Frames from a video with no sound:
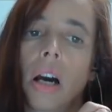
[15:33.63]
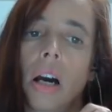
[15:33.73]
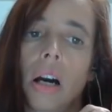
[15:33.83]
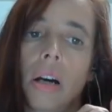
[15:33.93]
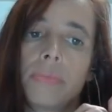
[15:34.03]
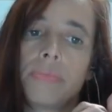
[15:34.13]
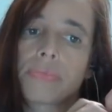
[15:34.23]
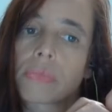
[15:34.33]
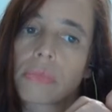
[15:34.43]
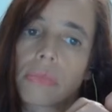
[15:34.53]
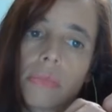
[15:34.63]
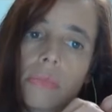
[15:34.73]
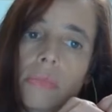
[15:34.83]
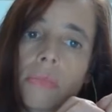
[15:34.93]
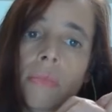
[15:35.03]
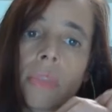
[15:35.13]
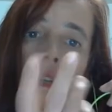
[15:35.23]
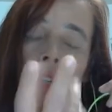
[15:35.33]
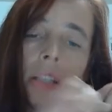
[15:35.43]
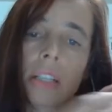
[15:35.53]

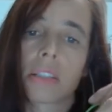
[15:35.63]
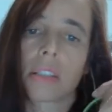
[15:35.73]
That's